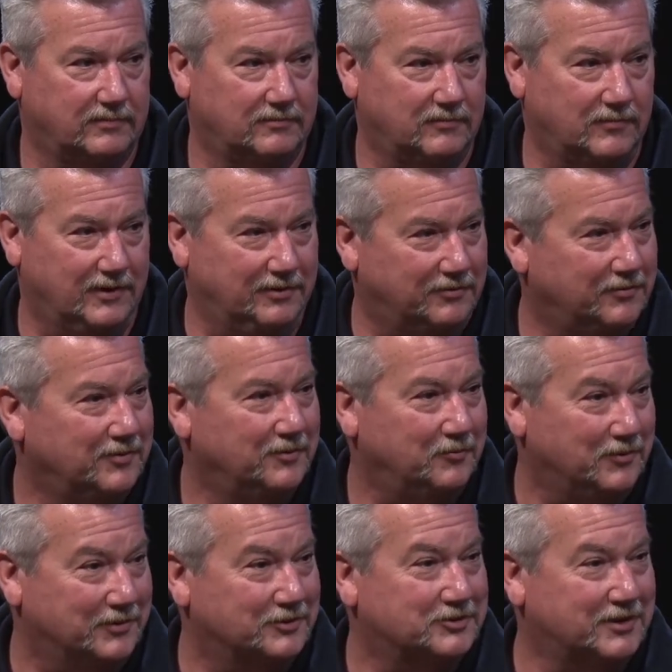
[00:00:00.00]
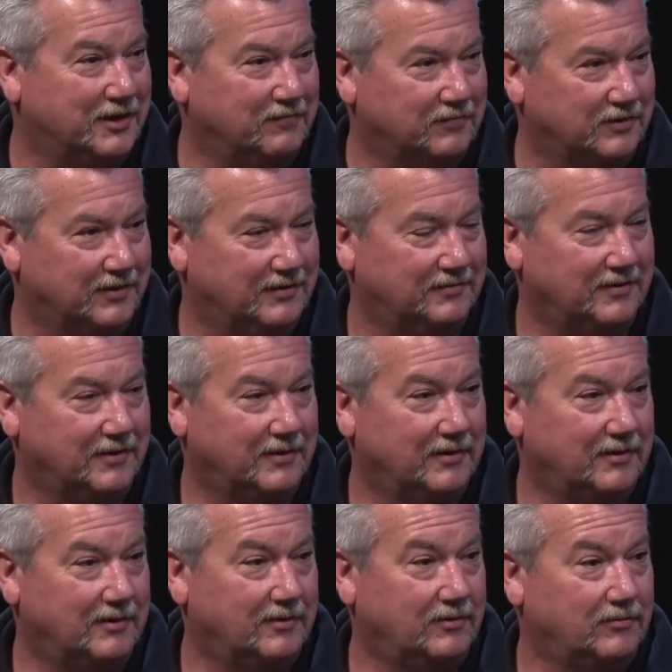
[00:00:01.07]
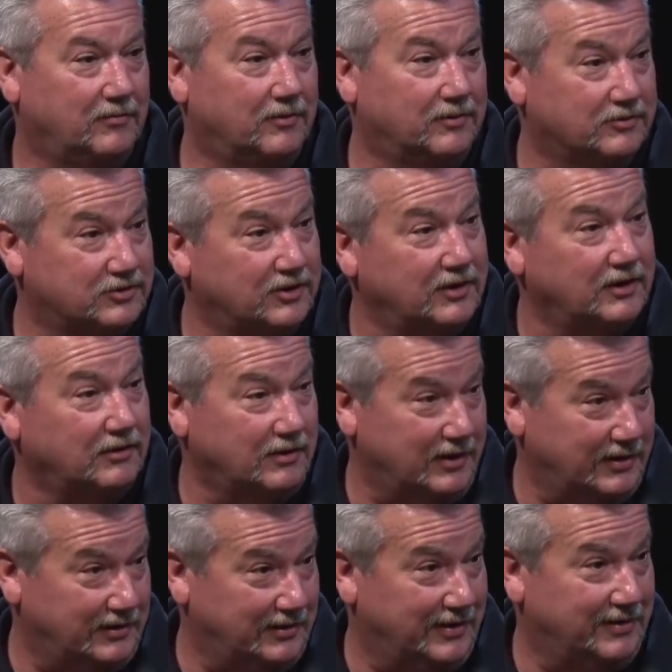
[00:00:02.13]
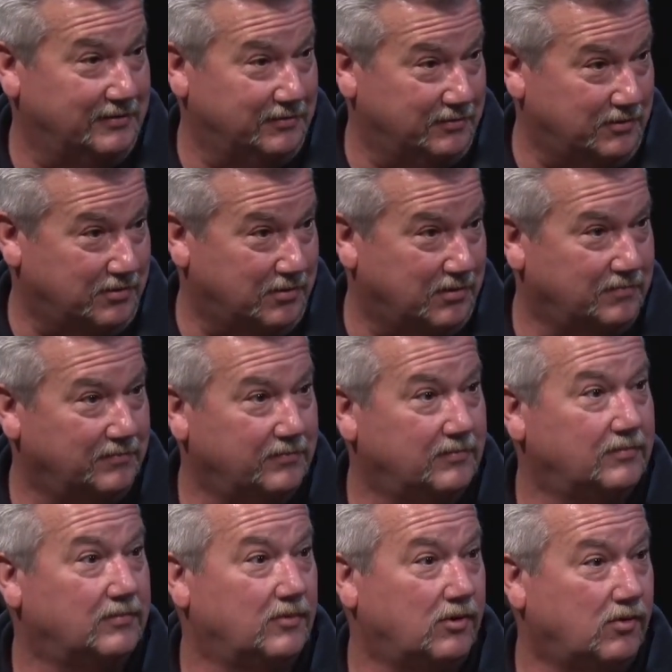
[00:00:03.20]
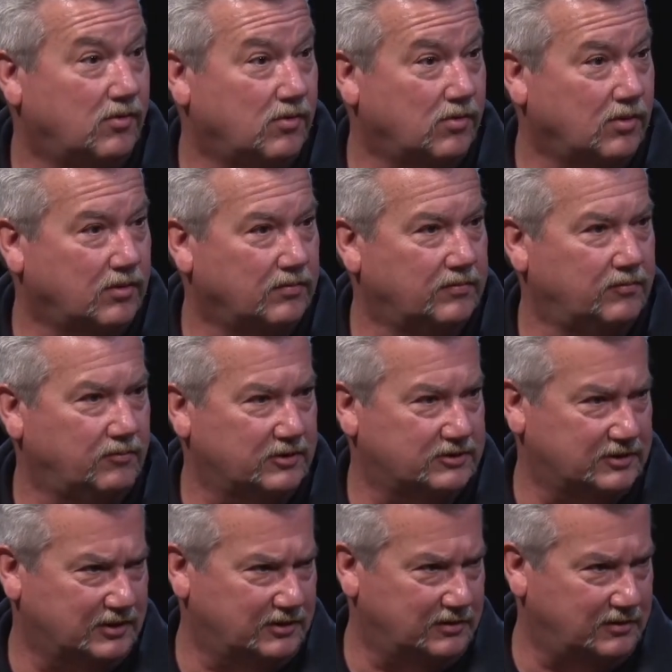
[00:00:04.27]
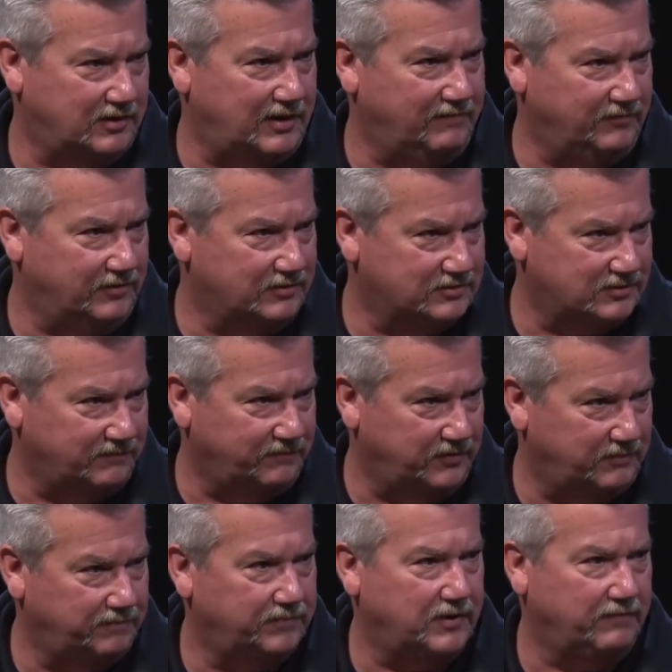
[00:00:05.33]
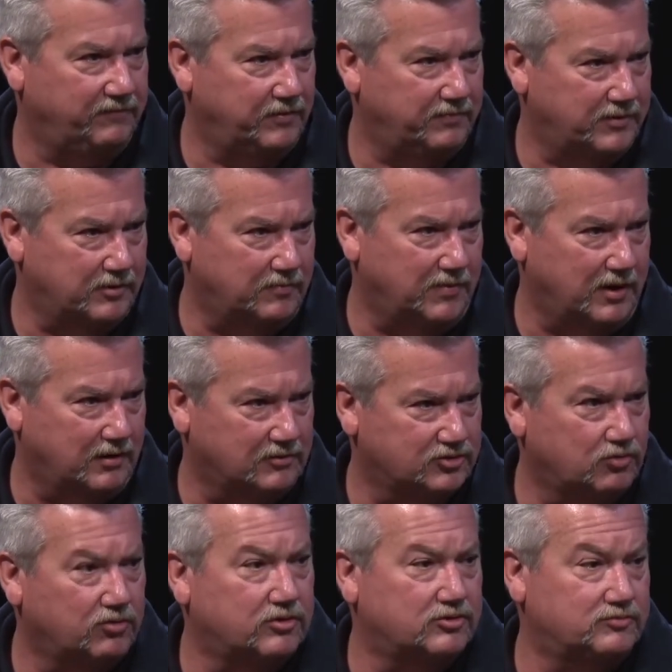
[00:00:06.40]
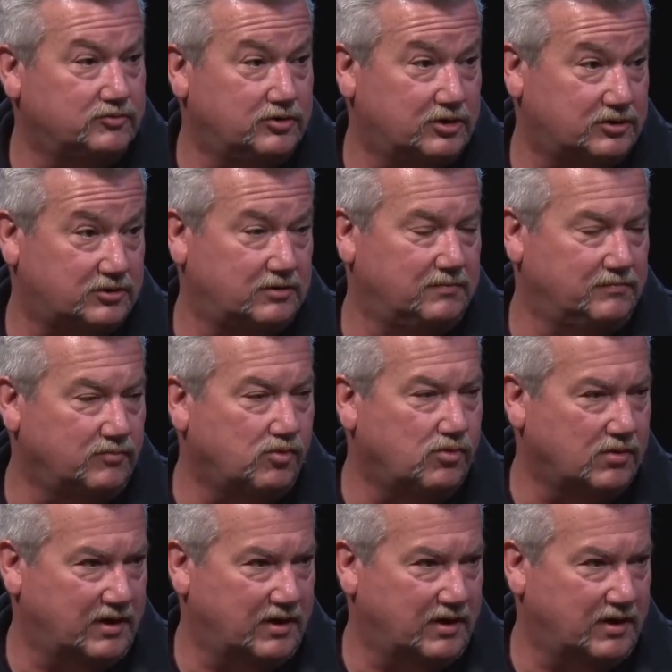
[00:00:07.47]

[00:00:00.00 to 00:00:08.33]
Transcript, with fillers: well, we discover that, well, there's a needle hanging out of their arm. Or we see the evidence of the, of the pill bottles, or there's just more